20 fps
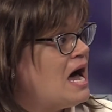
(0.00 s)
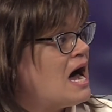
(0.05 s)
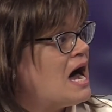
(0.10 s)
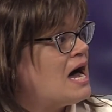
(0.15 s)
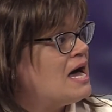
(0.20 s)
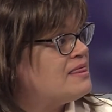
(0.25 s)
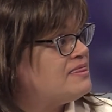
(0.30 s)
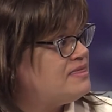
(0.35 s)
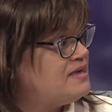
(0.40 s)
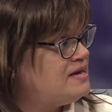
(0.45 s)

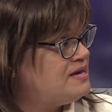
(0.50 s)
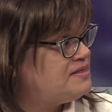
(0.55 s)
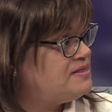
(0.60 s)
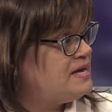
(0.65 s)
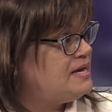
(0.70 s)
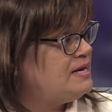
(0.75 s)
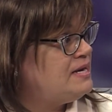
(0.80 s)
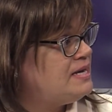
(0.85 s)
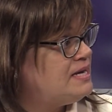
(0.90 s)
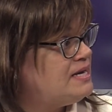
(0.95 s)
I think
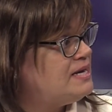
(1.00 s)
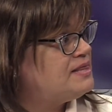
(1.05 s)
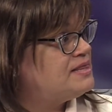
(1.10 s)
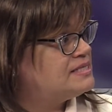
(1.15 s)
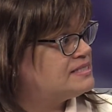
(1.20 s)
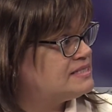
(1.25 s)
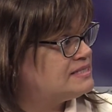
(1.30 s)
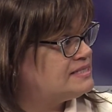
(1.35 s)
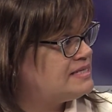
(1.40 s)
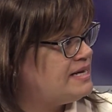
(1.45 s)
they need the
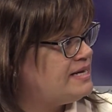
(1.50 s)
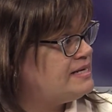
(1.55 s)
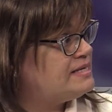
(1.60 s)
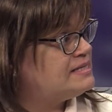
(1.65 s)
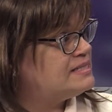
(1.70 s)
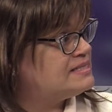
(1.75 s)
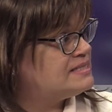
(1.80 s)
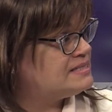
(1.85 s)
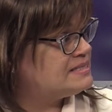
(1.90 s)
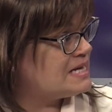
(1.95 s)
state
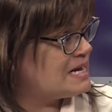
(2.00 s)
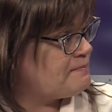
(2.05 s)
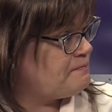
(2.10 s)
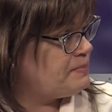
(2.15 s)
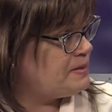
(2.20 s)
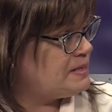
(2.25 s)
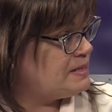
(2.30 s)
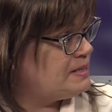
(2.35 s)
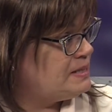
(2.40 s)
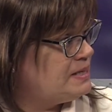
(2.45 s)
to step
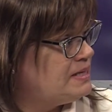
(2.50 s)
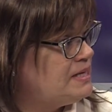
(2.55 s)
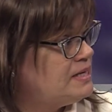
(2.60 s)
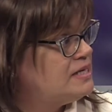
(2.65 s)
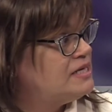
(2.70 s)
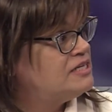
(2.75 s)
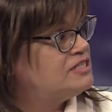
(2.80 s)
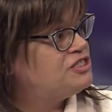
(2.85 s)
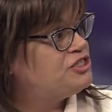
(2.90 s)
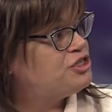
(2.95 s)
in
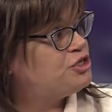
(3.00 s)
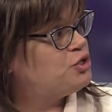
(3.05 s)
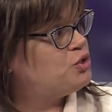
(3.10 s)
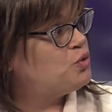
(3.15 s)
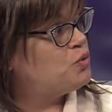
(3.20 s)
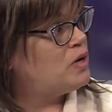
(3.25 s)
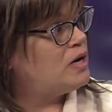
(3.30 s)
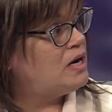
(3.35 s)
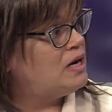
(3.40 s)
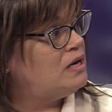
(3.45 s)

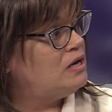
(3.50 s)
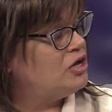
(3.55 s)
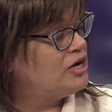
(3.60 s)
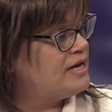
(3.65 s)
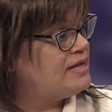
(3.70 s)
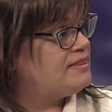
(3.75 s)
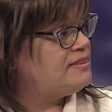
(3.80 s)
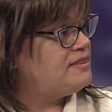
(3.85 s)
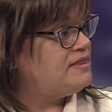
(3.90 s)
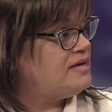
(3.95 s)
to look
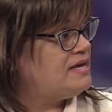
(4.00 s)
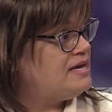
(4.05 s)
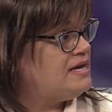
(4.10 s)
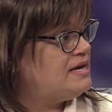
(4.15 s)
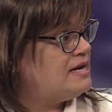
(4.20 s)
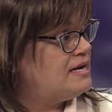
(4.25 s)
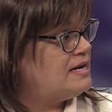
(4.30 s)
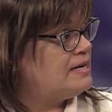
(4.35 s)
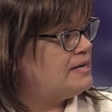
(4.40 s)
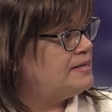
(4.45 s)
at
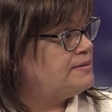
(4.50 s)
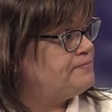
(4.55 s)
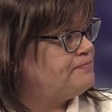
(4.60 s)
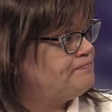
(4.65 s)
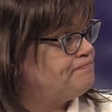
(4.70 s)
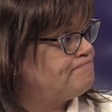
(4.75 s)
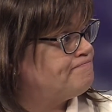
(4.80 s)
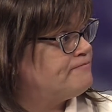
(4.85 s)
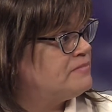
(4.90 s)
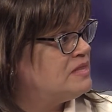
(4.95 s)
the
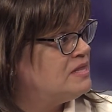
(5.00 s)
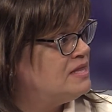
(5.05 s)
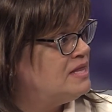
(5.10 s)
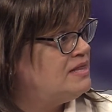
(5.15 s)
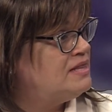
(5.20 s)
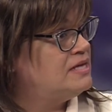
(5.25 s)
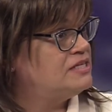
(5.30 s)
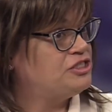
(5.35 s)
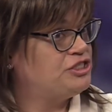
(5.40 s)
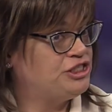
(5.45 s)

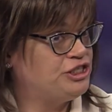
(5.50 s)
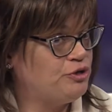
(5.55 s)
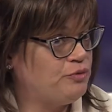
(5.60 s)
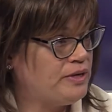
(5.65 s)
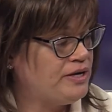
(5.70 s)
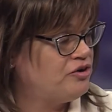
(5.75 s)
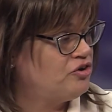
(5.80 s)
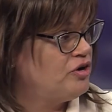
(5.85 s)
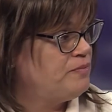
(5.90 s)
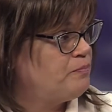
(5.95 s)

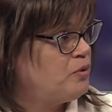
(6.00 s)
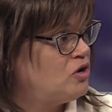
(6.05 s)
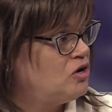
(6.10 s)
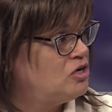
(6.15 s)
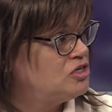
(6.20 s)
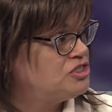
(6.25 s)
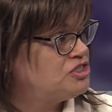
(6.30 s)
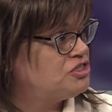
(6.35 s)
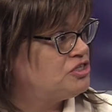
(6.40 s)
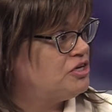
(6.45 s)
shooting
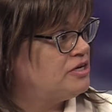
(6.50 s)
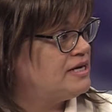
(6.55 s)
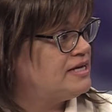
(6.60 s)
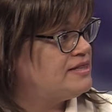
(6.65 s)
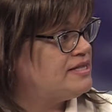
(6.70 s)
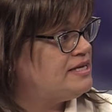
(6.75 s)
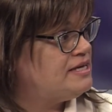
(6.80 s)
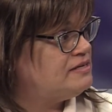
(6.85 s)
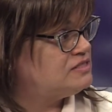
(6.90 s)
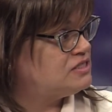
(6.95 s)
reports, look at
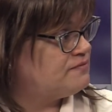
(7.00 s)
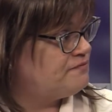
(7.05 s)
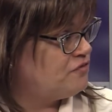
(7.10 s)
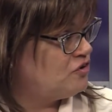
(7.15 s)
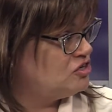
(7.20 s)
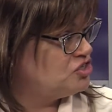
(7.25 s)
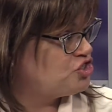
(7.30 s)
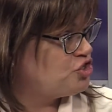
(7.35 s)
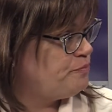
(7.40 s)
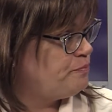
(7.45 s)
the use of
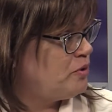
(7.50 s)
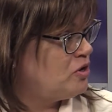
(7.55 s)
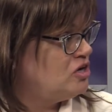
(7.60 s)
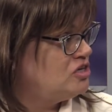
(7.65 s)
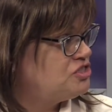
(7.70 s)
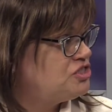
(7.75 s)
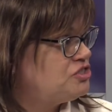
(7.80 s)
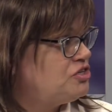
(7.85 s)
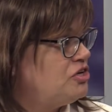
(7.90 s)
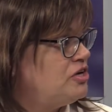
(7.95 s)
force
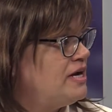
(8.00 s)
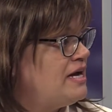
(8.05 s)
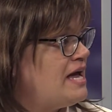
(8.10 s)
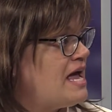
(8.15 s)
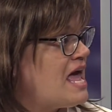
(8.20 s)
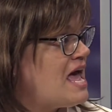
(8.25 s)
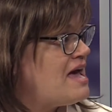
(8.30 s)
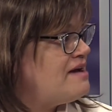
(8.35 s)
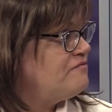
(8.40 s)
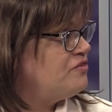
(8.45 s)
reports, look at
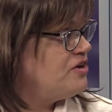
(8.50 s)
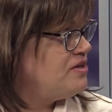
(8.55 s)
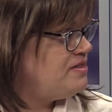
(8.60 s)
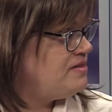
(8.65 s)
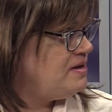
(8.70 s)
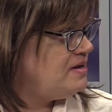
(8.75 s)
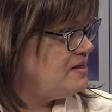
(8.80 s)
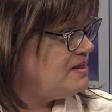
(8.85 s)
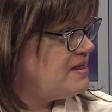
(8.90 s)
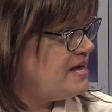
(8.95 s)

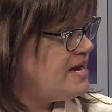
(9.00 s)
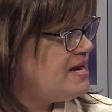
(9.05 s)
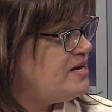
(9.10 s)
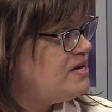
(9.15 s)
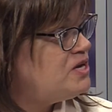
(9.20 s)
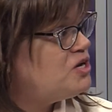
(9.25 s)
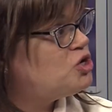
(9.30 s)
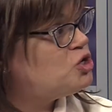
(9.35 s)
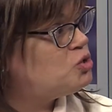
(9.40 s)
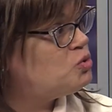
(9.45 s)
everything they
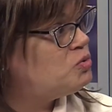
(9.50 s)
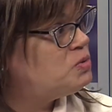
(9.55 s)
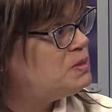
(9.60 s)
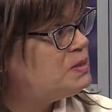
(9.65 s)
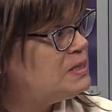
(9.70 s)
do,